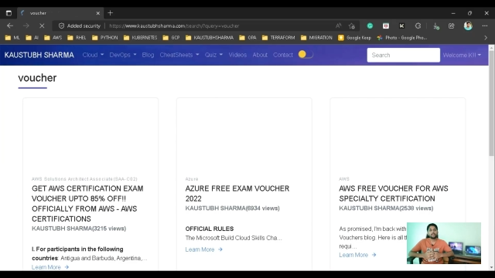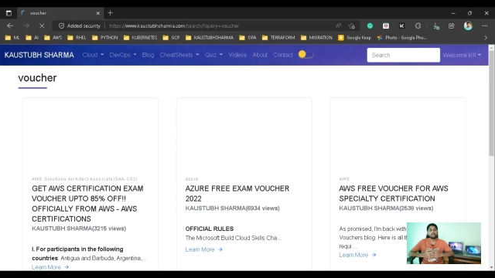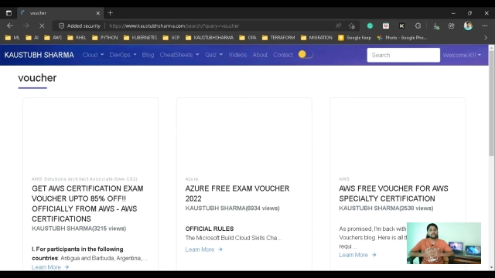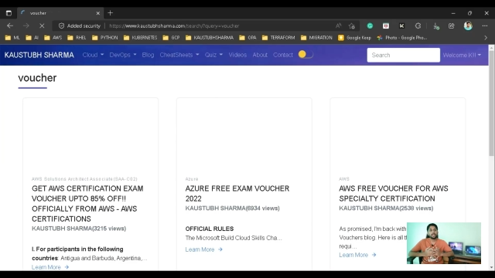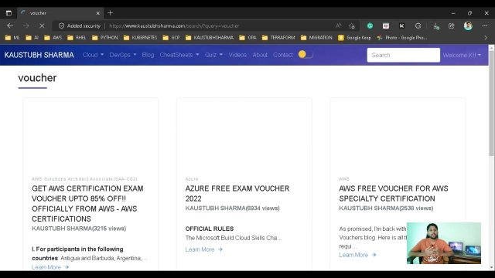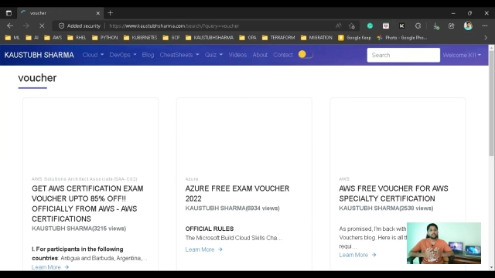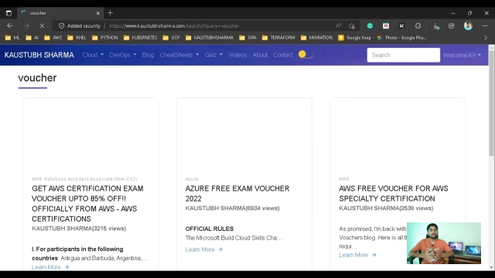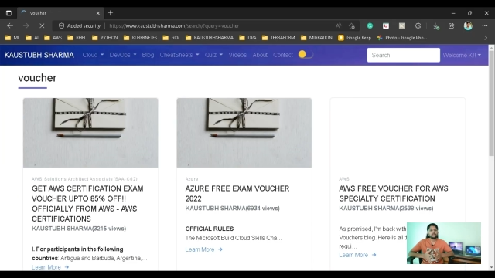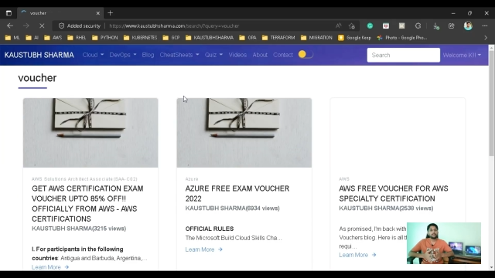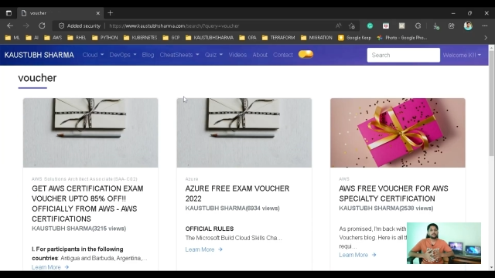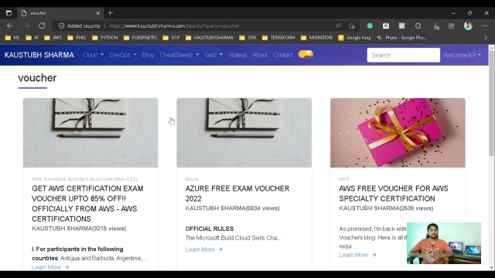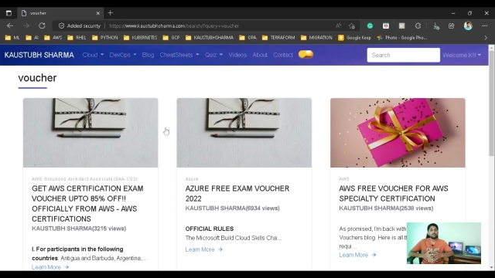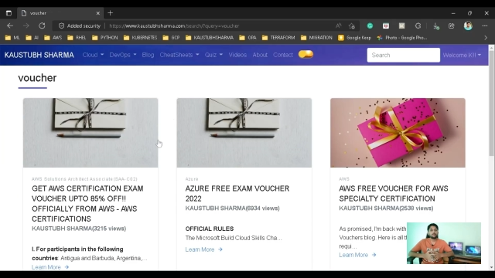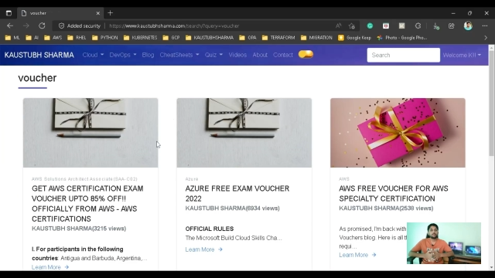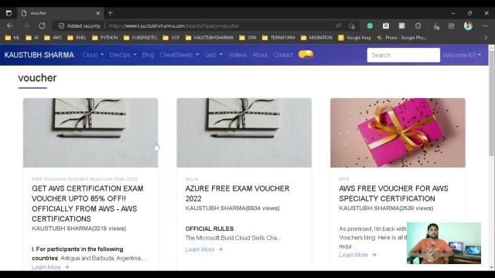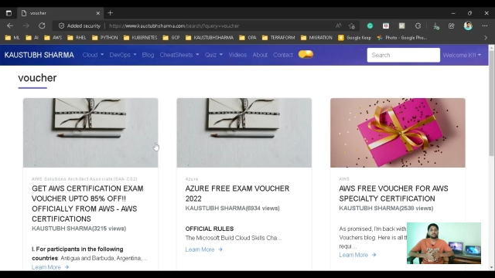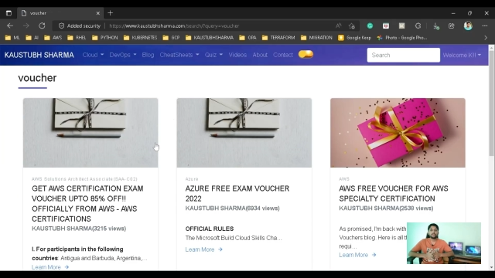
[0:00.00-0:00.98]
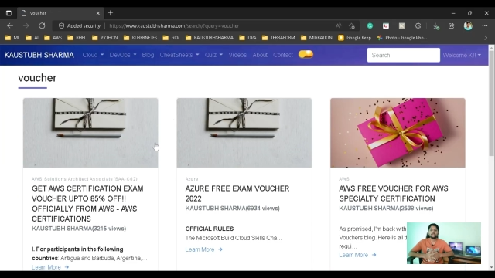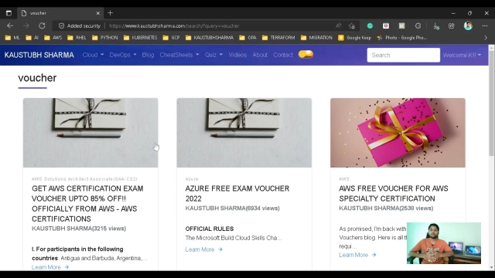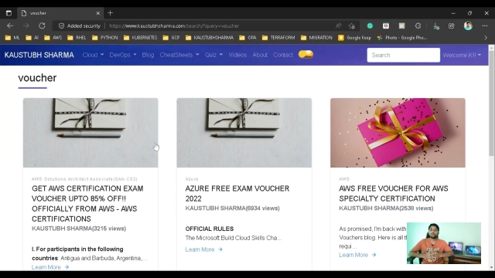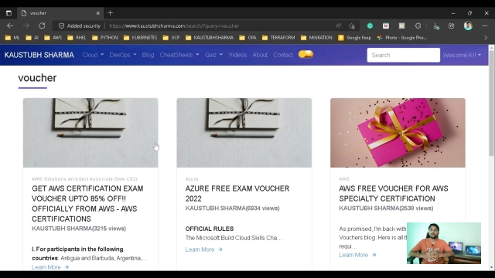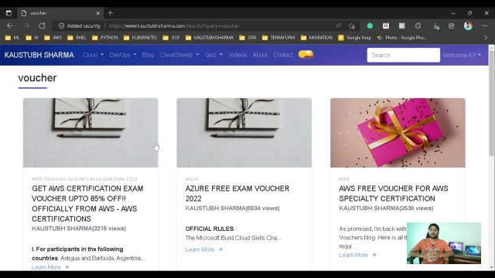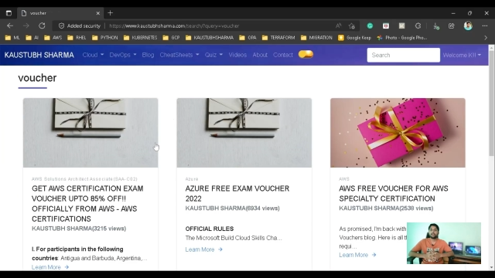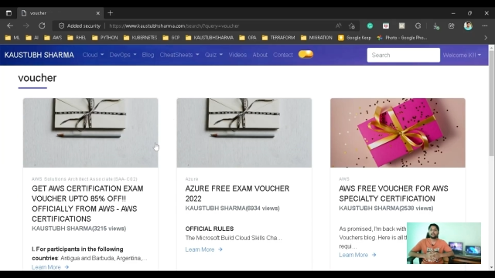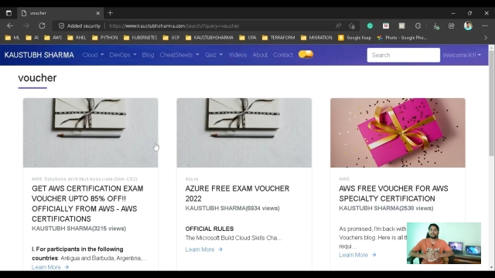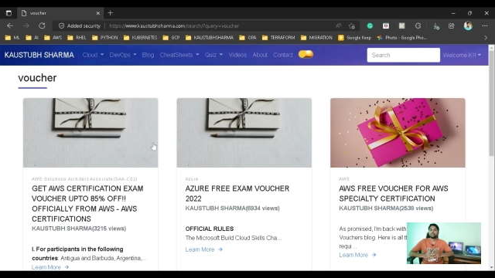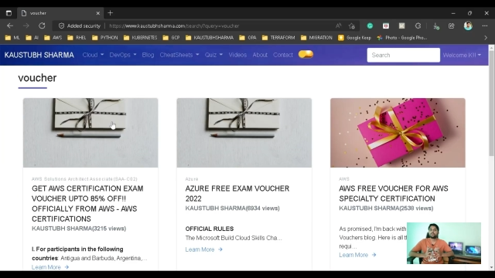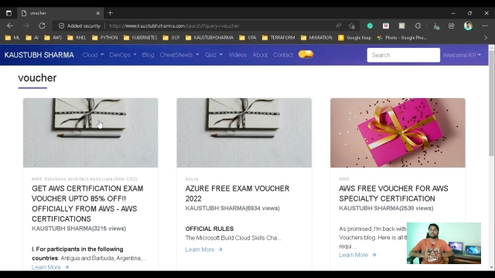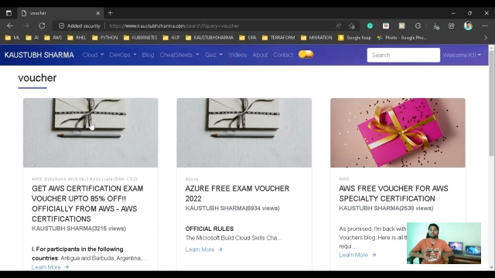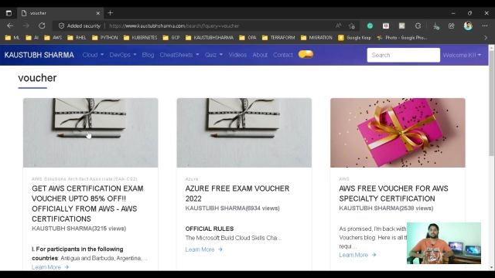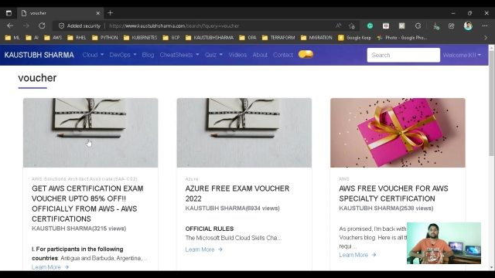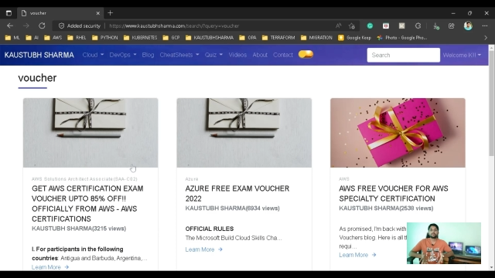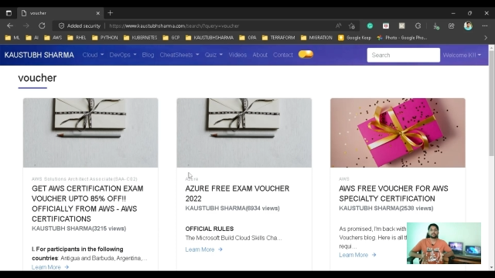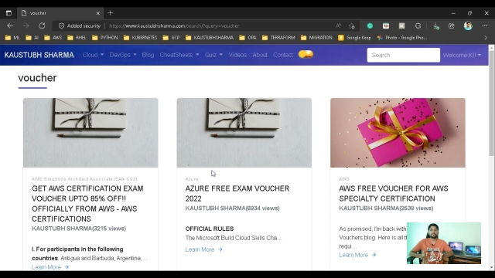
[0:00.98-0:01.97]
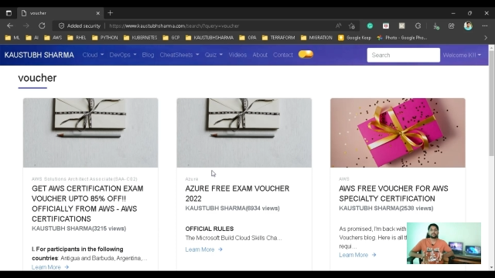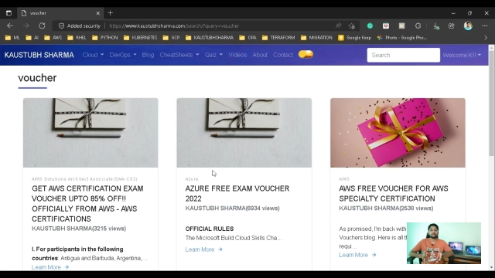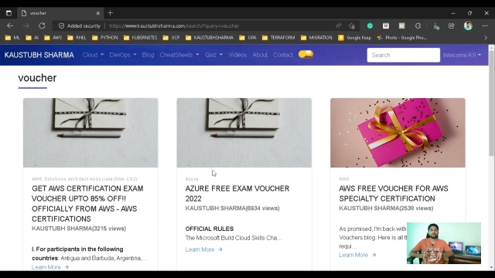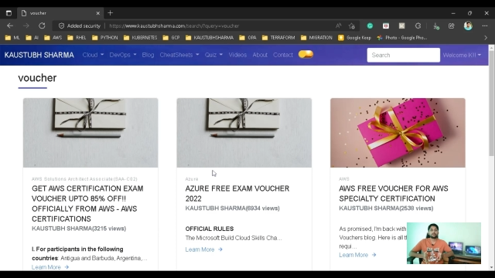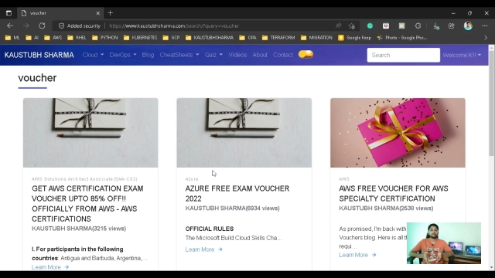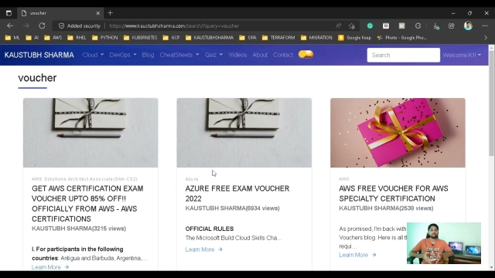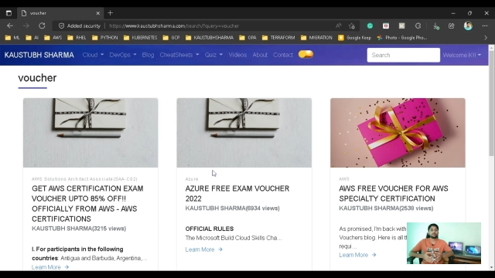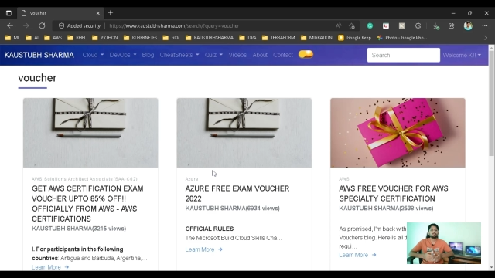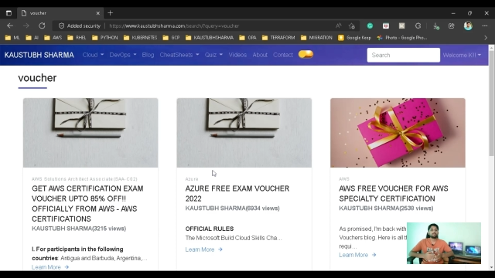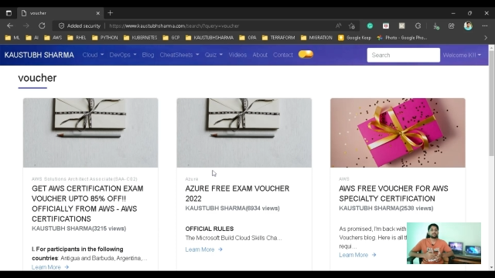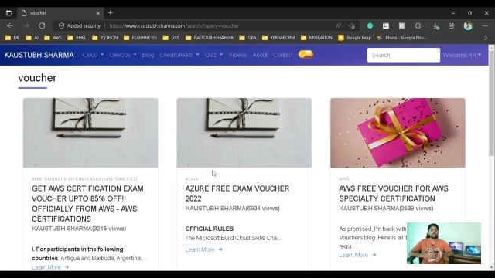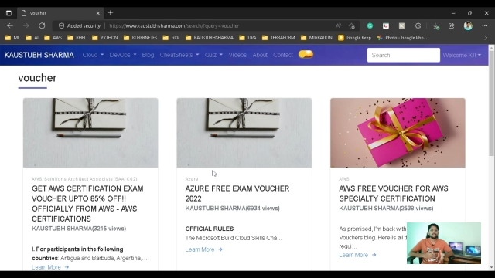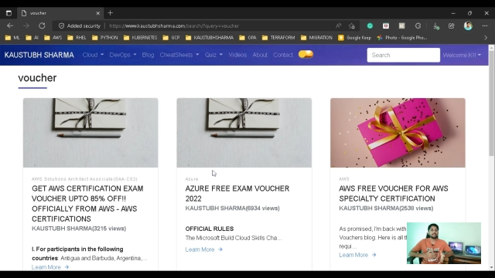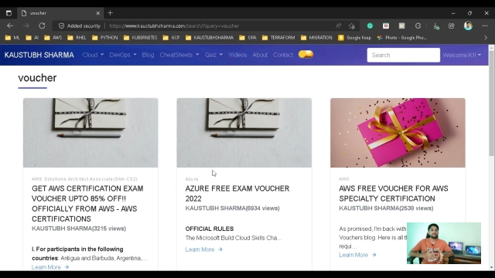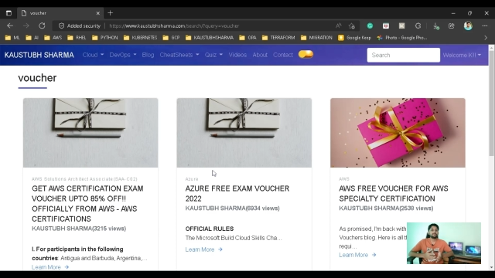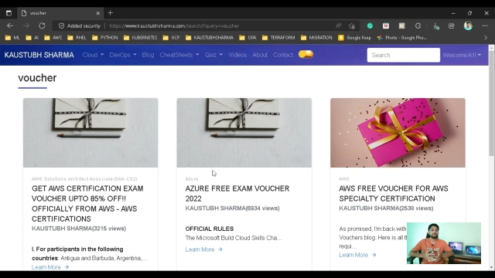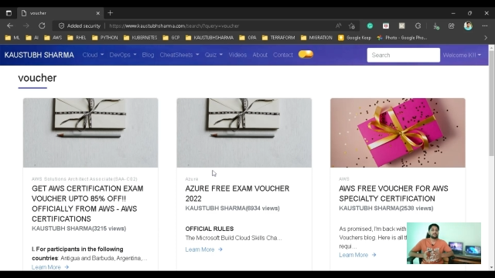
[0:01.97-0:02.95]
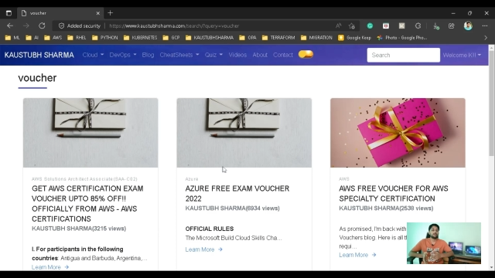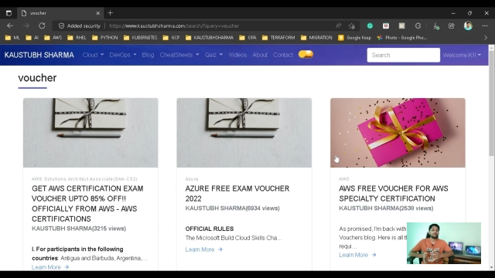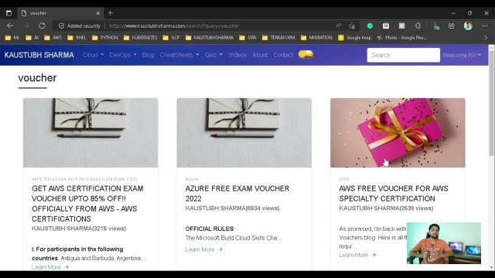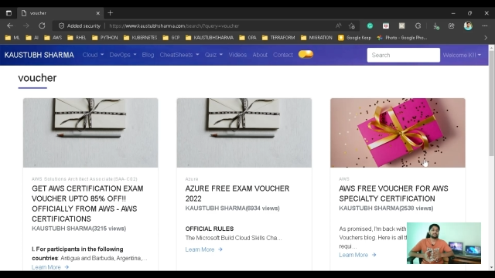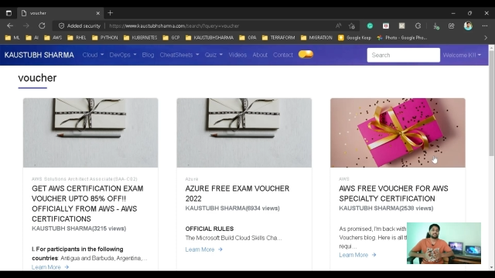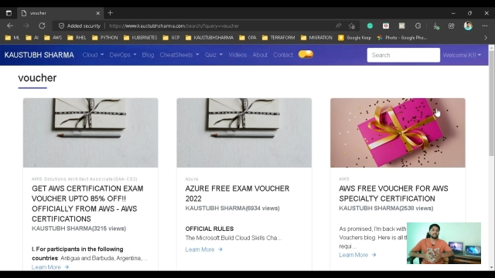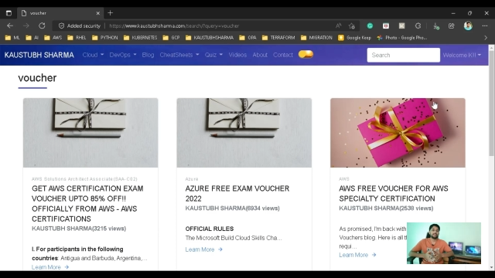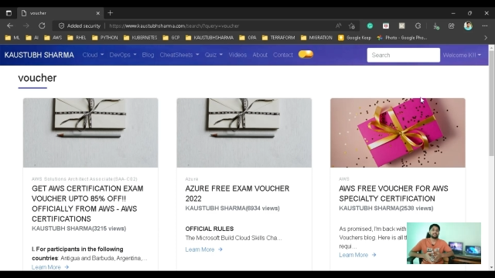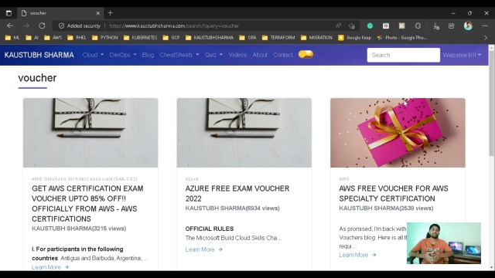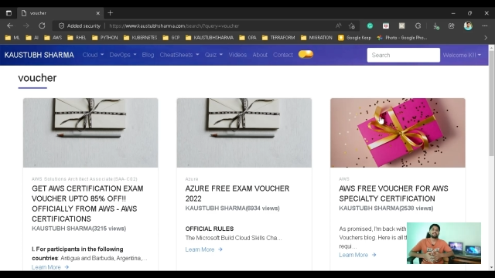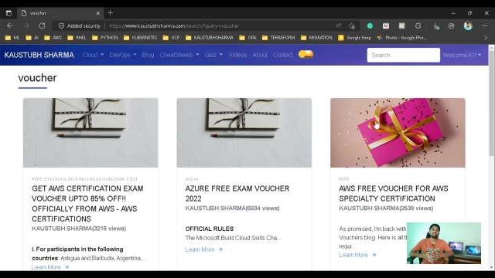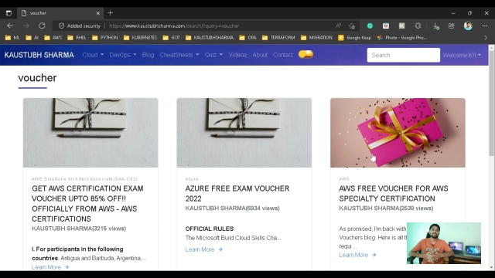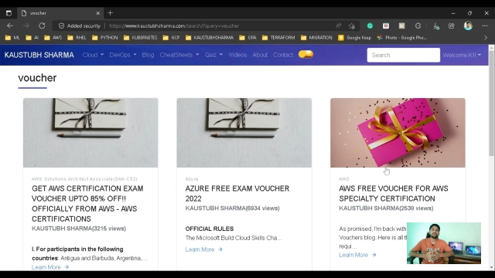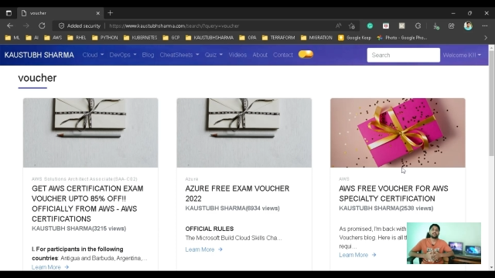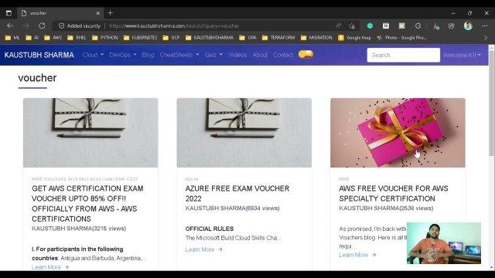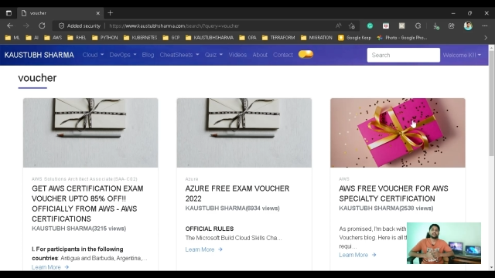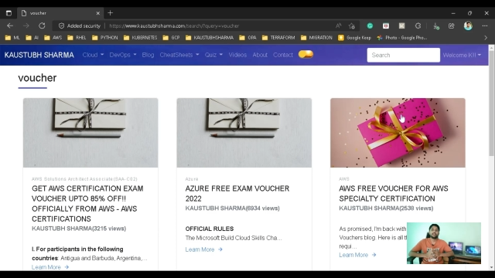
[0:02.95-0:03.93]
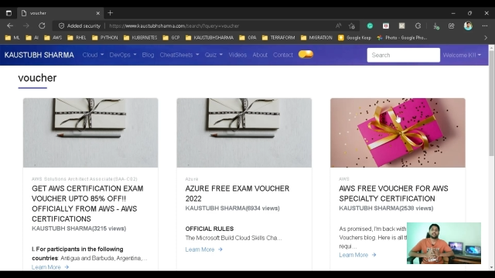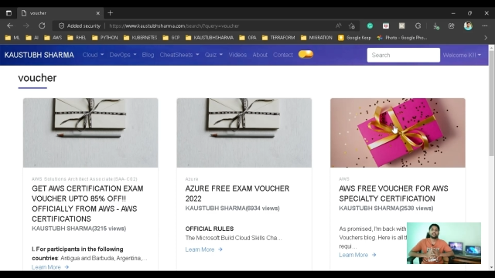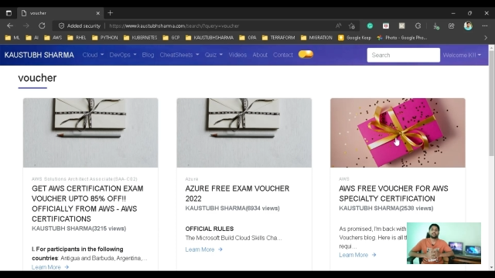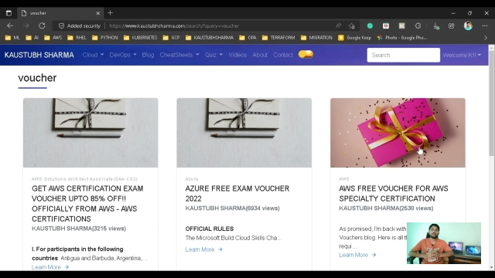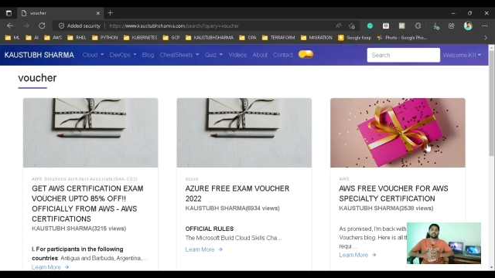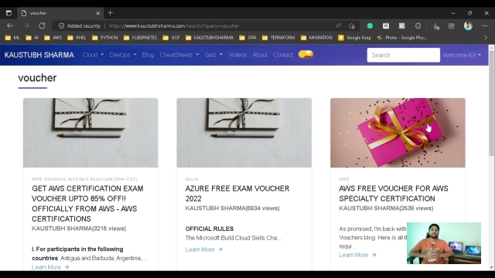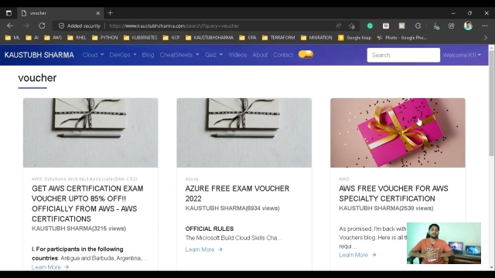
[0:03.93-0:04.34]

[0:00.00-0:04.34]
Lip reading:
[unreadable: no face in view]